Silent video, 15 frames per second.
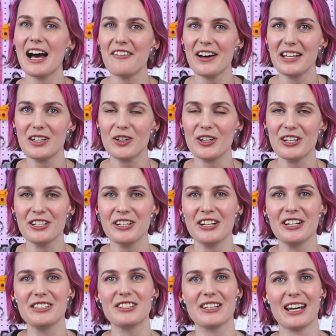have had the
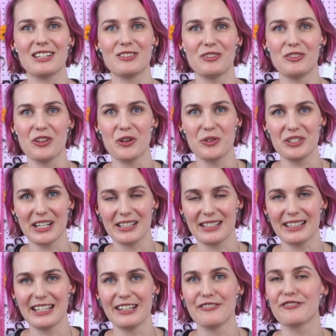honor to get to know
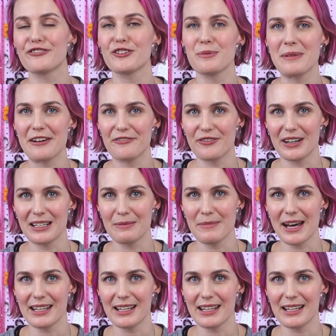Jacqueline through my friend